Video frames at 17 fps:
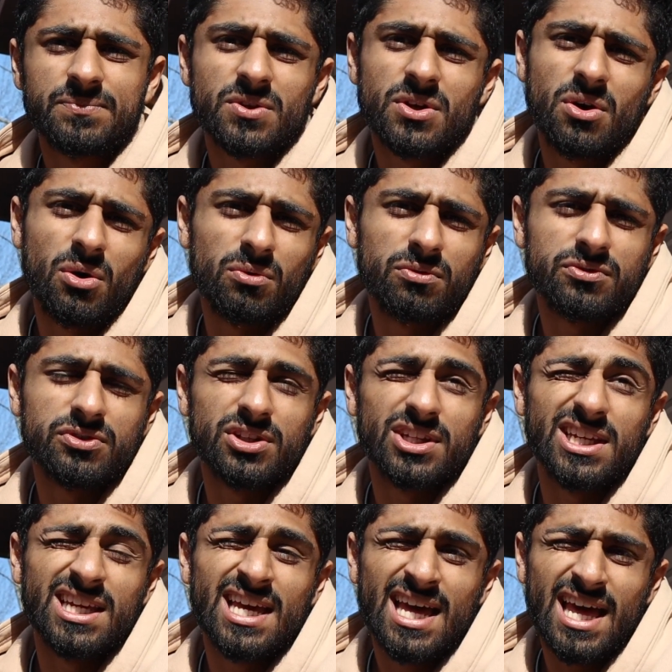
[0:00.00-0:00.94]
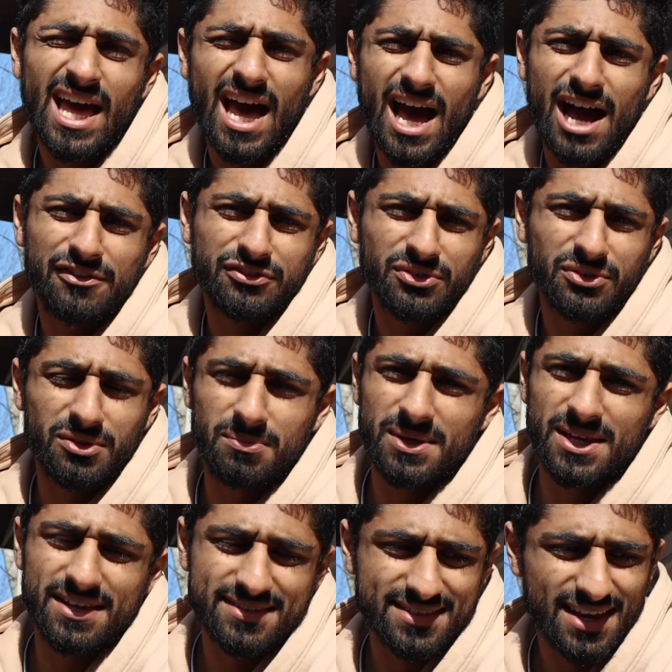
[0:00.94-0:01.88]
hopefully after the
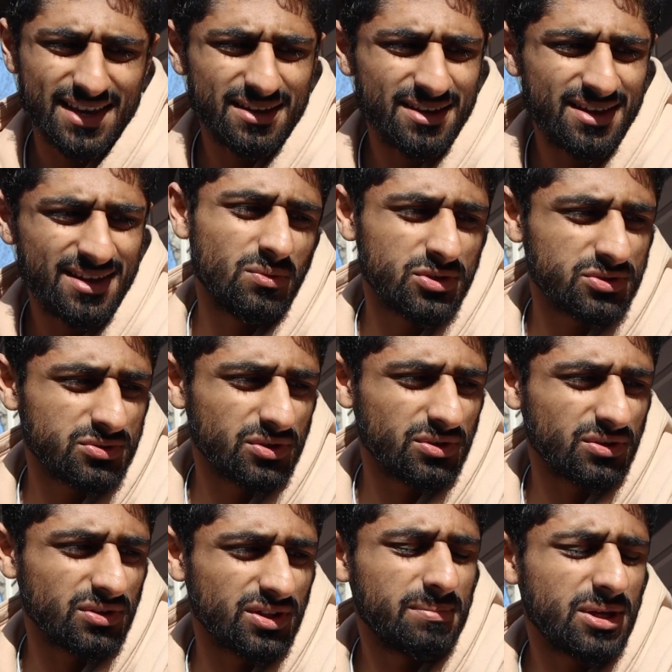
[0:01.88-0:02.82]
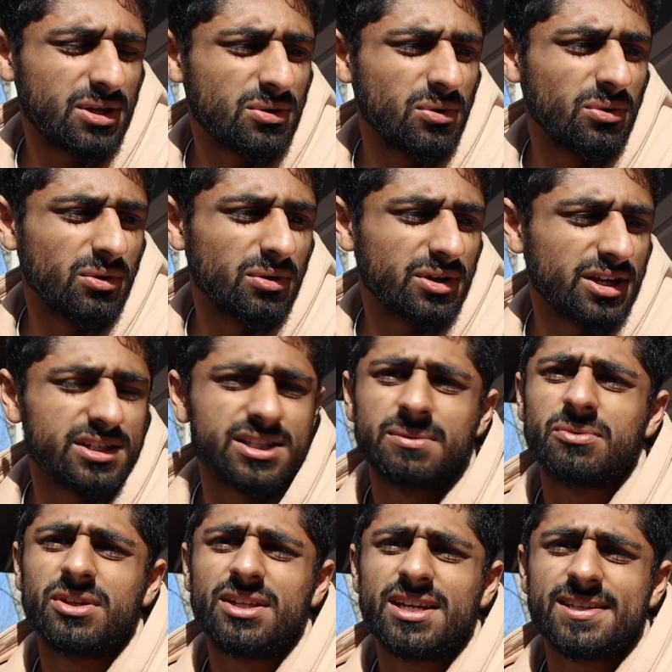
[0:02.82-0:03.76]
BSA, which will be cool because
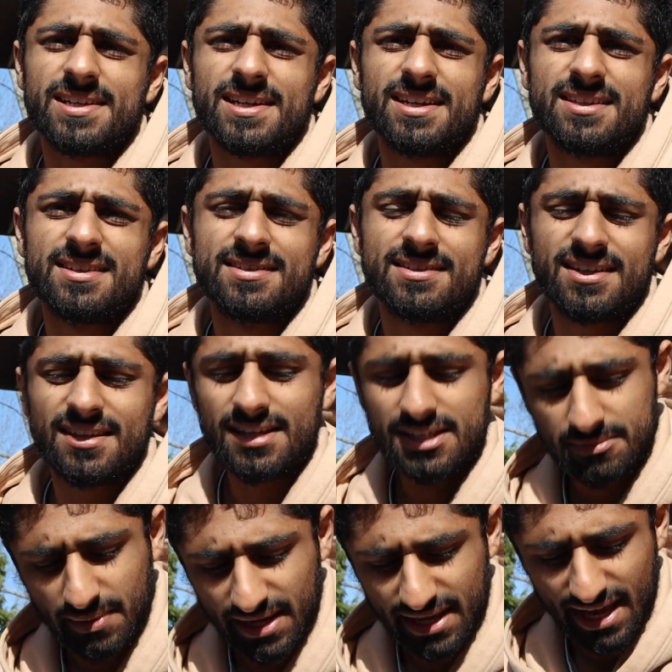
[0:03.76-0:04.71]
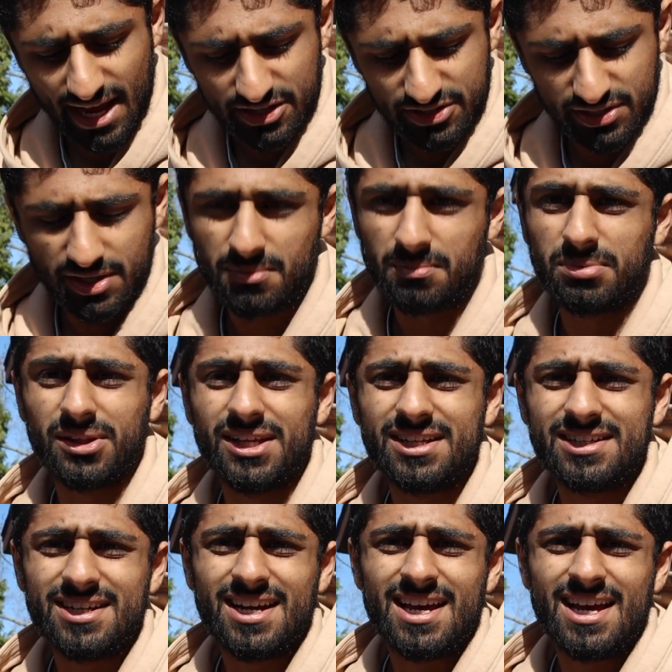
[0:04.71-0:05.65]
I'm really excited to see this bike actually
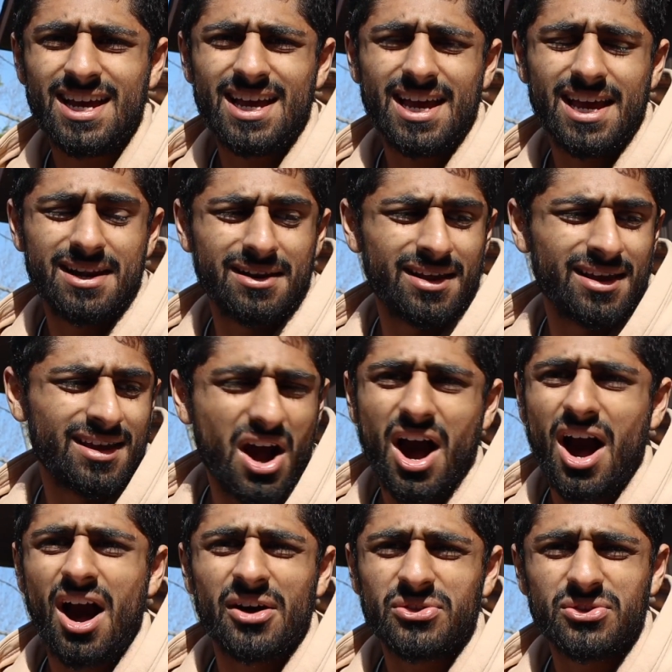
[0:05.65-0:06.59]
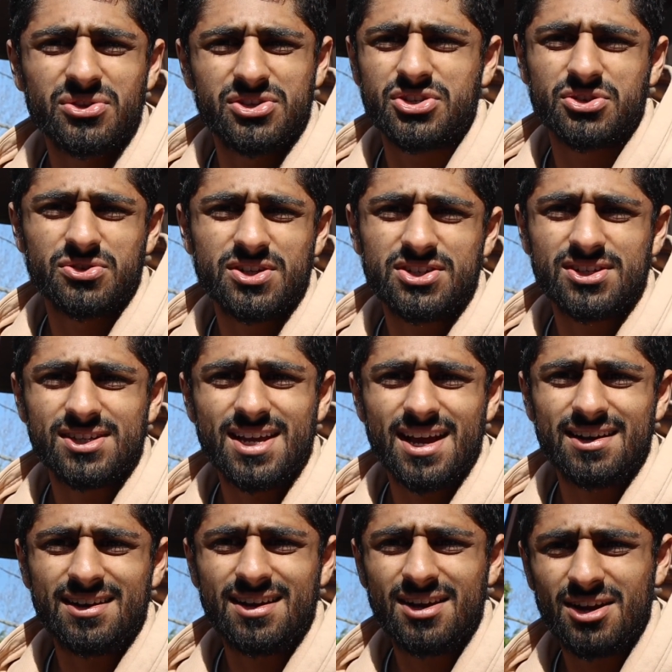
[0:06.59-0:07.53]
complete and on the streets
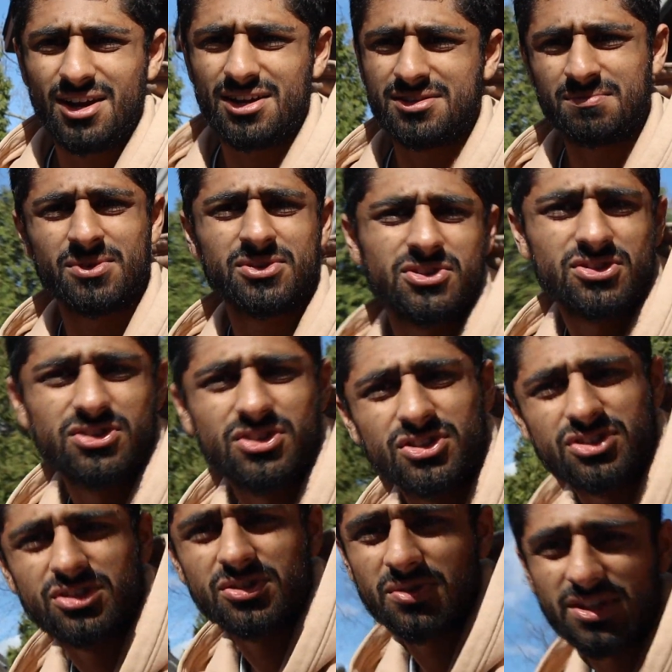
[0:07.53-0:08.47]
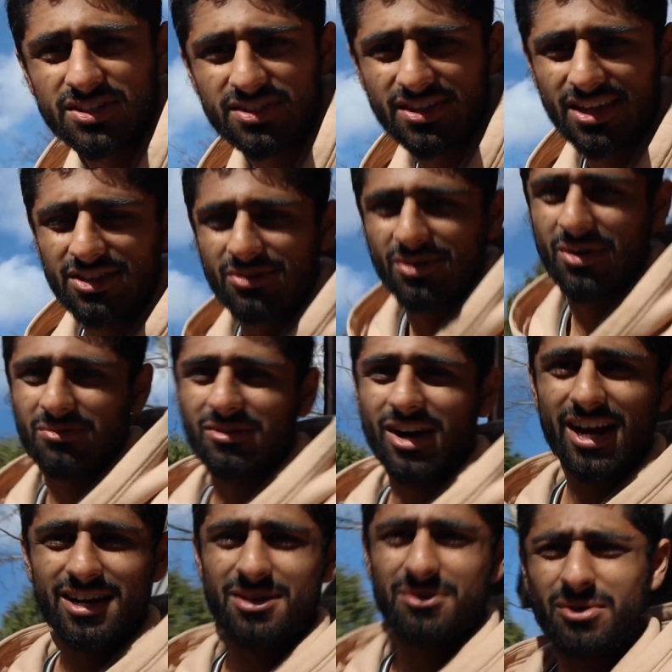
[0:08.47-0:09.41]
again, as much as the streets that you can
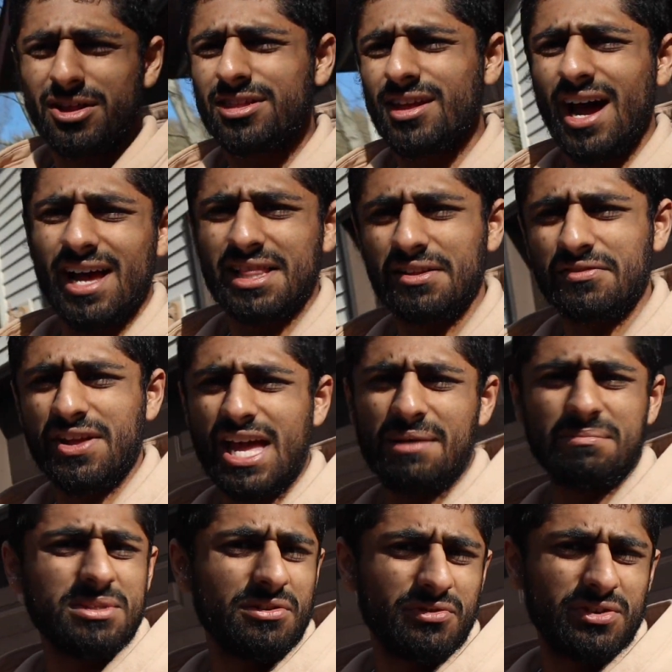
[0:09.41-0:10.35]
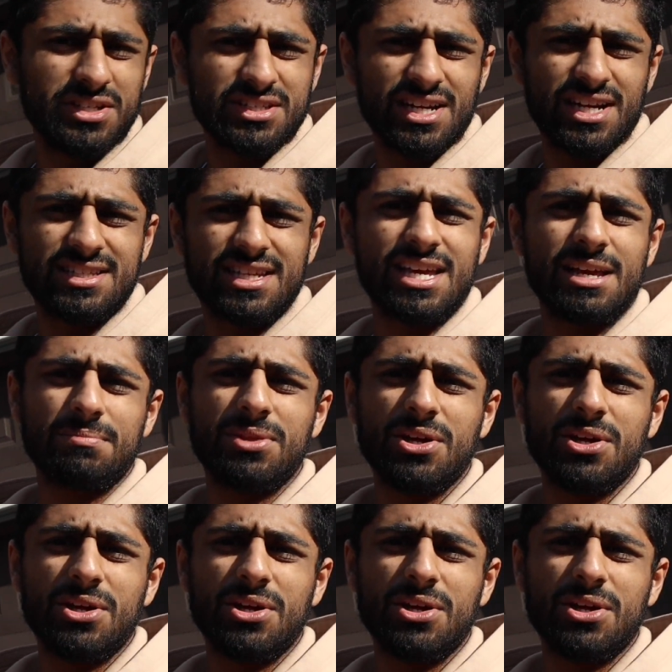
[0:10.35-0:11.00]
ride it with the high lift cams if we decide to keep